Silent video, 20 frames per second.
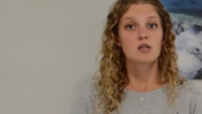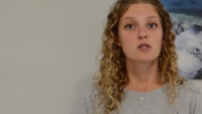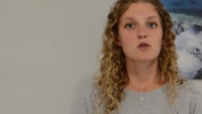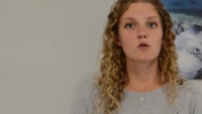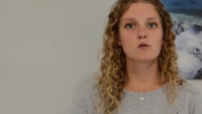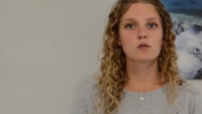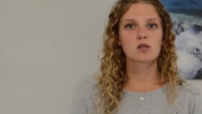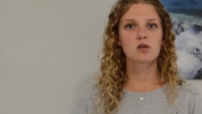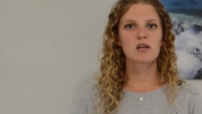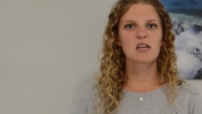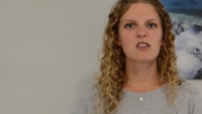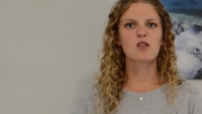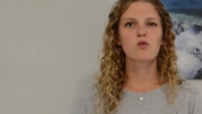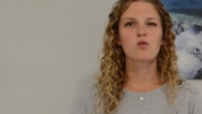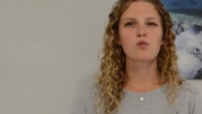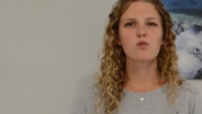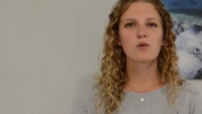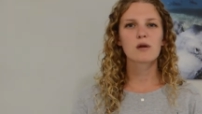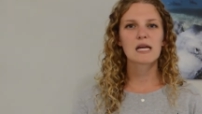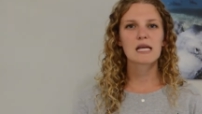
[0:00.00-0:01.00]
So during the
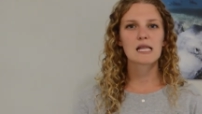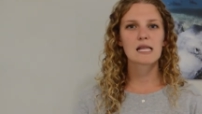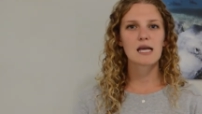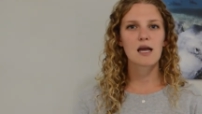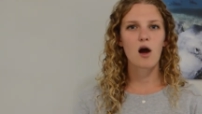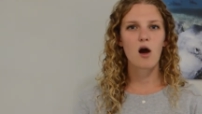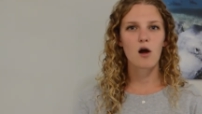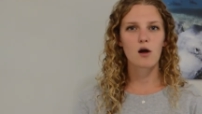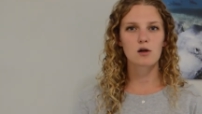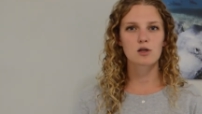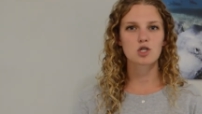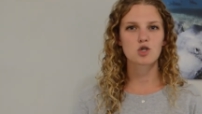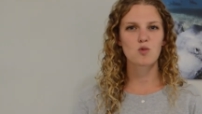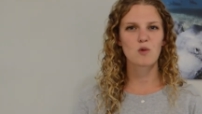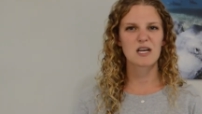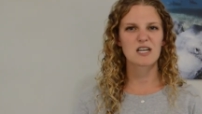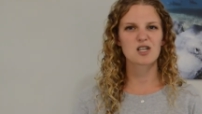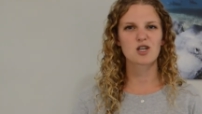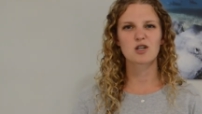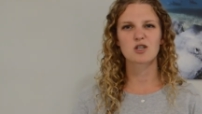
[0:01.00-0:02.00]
really harsh
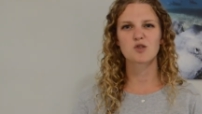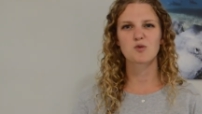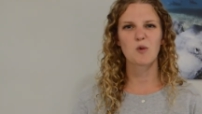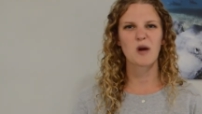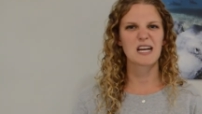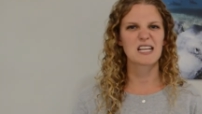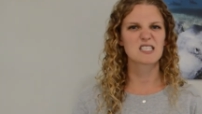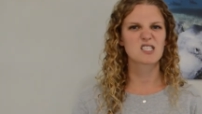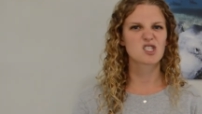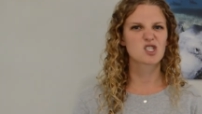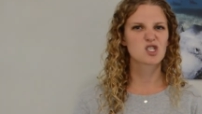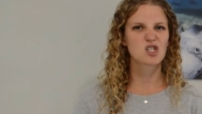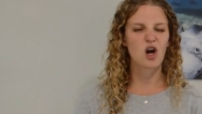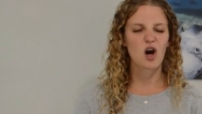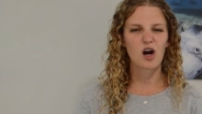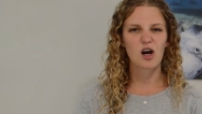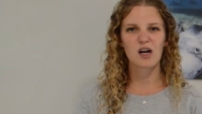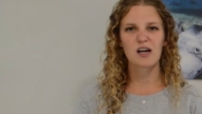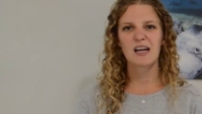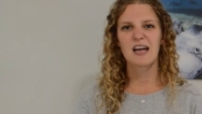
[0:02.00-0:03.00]
winters when it's
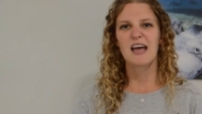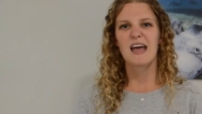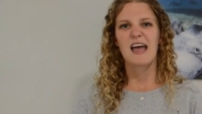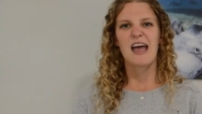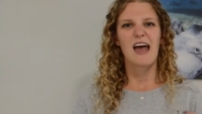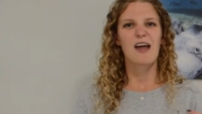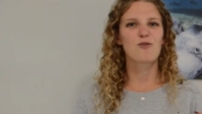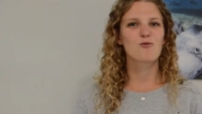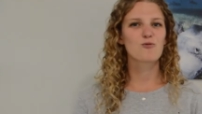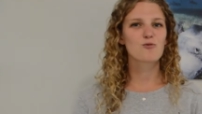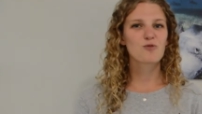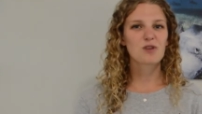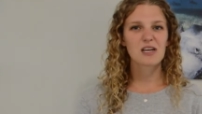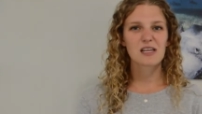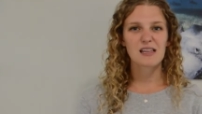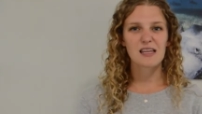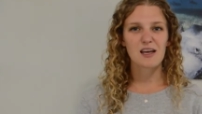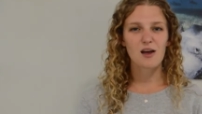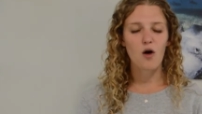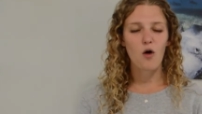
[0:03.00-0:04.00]
dark and
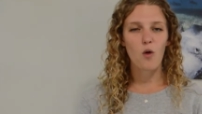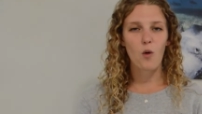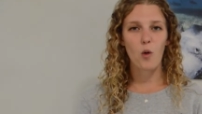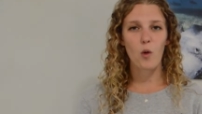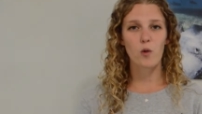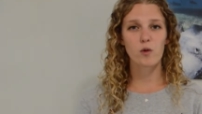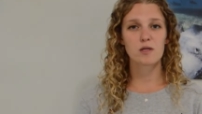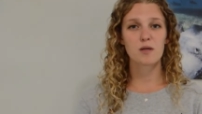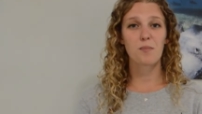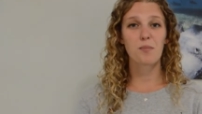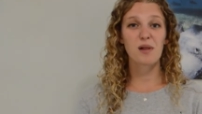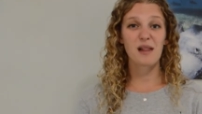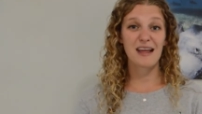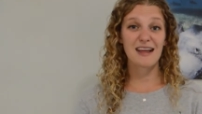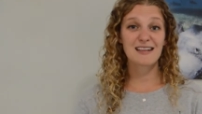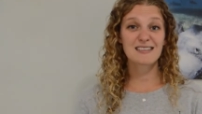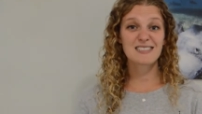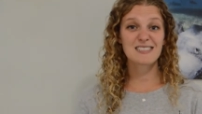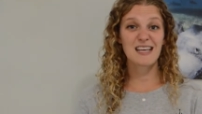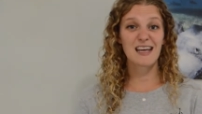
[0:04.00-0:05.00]
really cold,
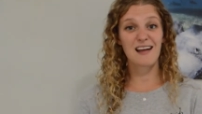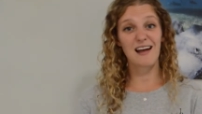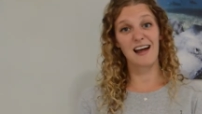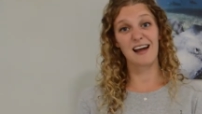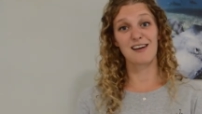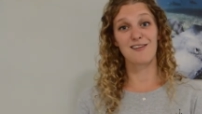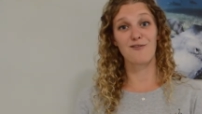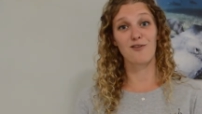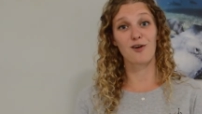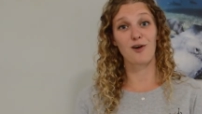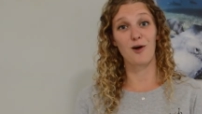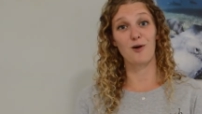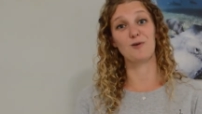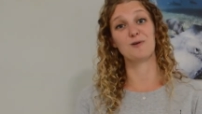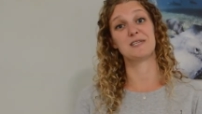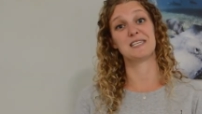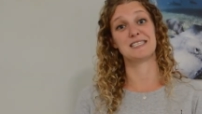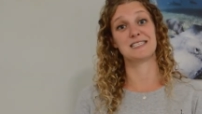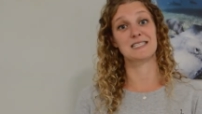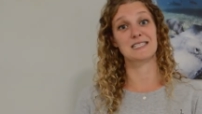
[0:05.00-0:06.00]
plants can kind of
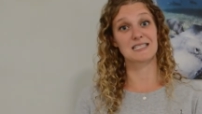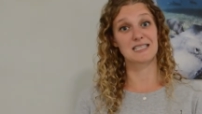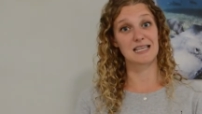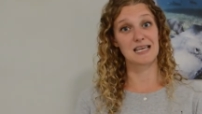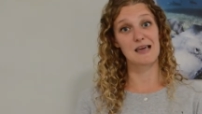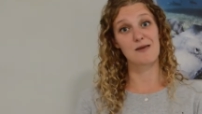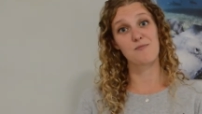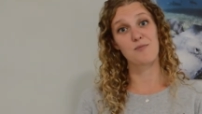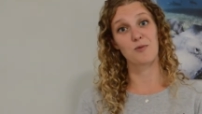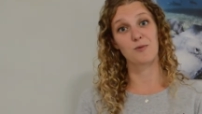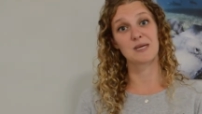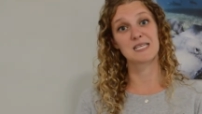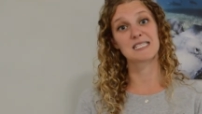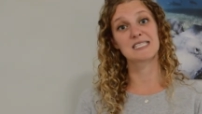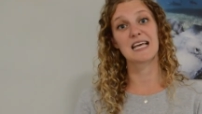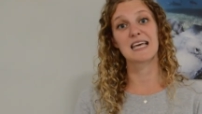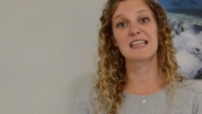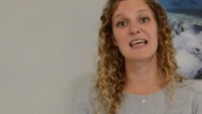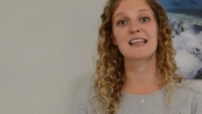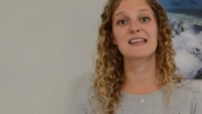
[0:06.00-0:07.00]
go to sleep. We
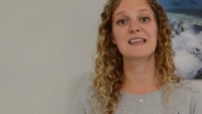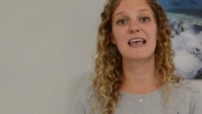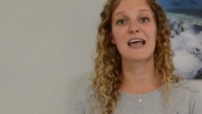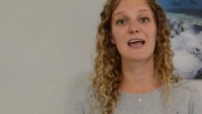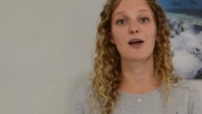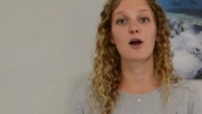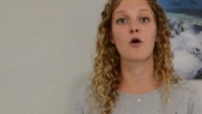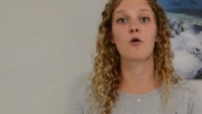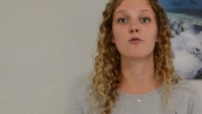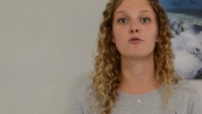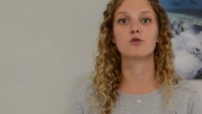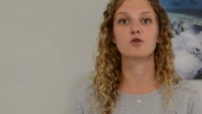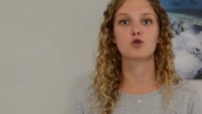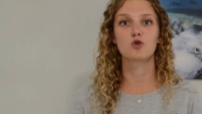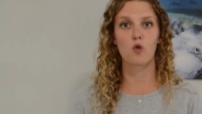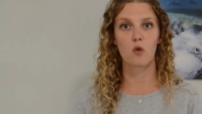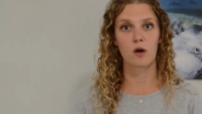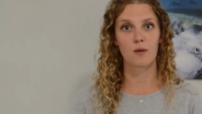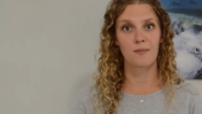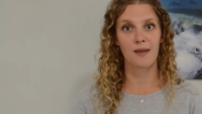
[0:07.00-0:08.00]
say that they go
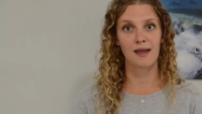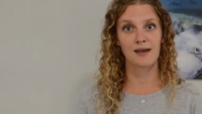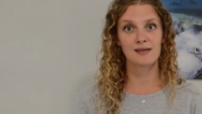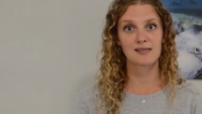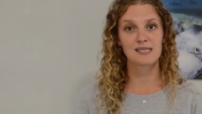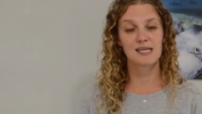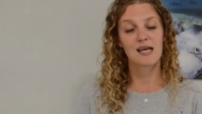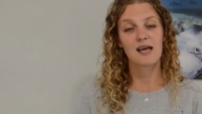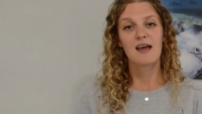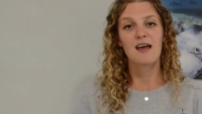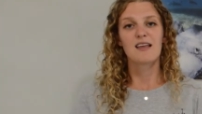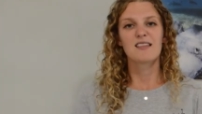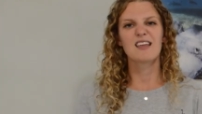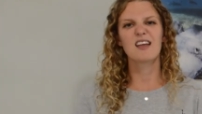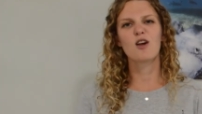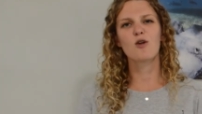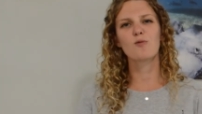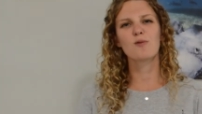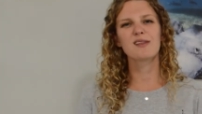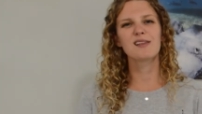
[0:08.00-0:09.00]
dormant.
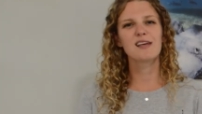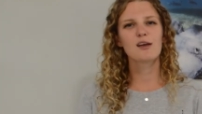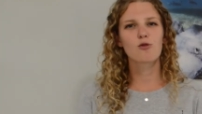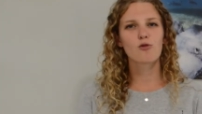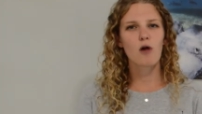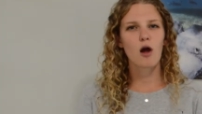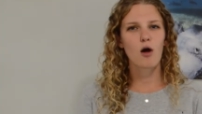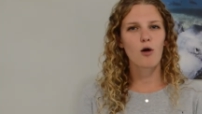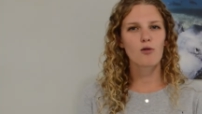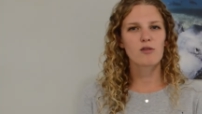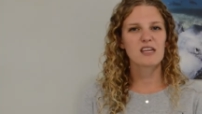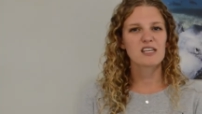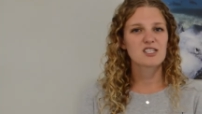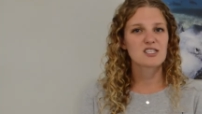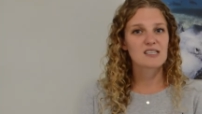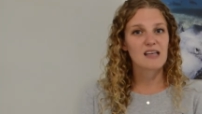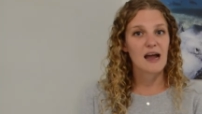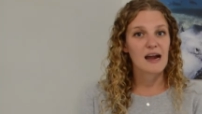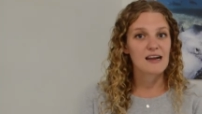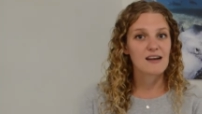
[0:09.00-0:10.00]
They don't really grow, they
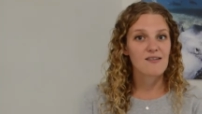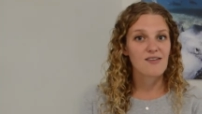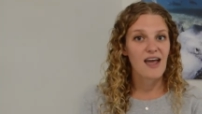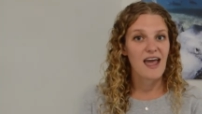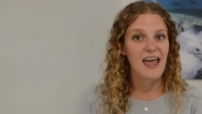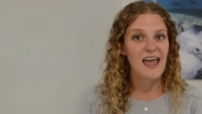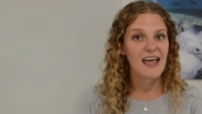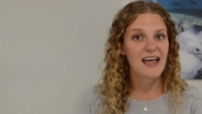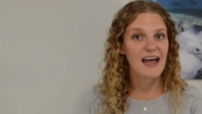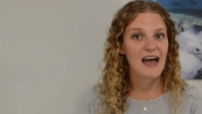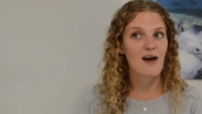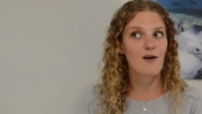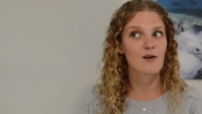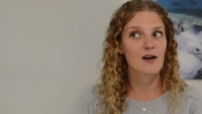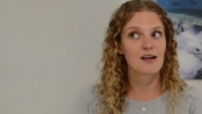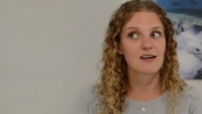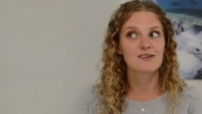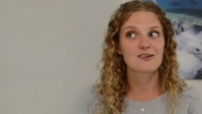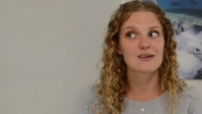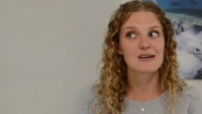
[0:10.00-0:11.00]
just kind of hang
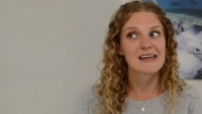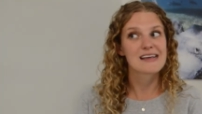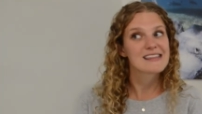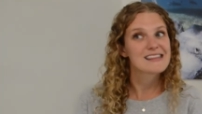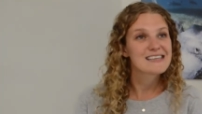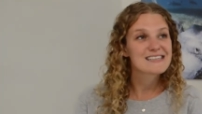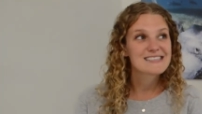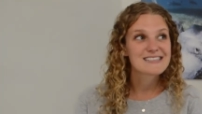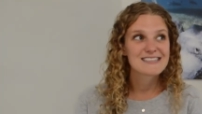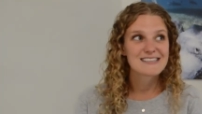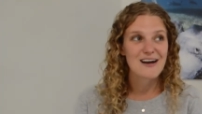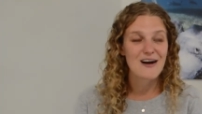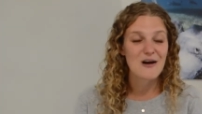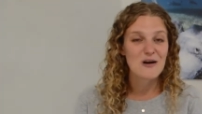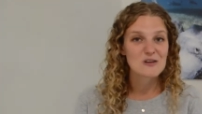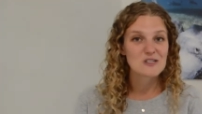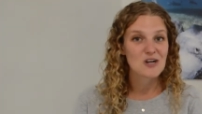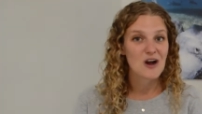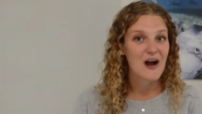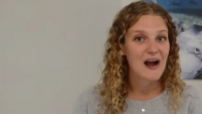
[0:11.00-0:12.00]
out underneath the
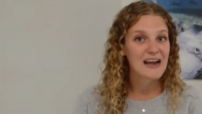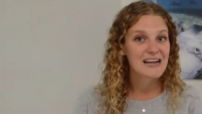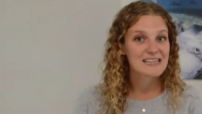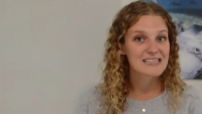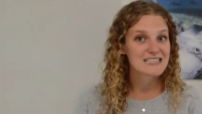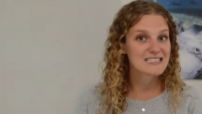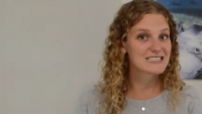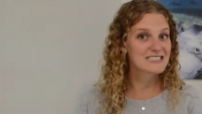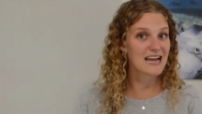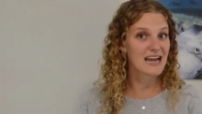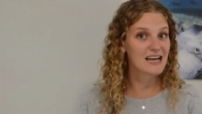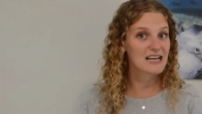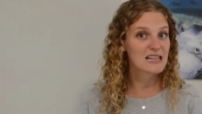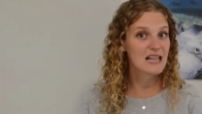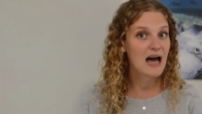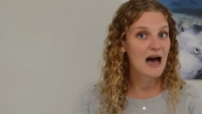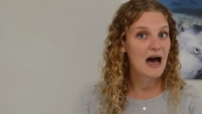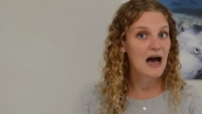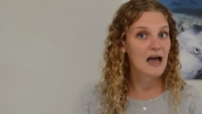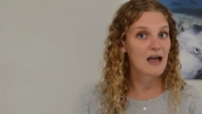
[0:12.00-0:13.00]
snow trying to stay
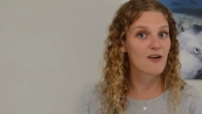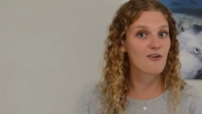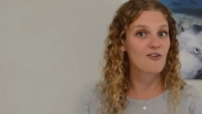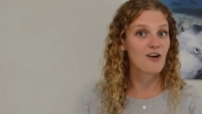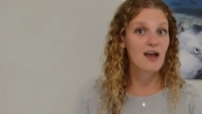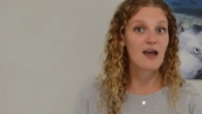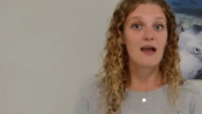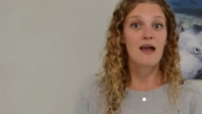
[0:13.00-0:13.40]
alive.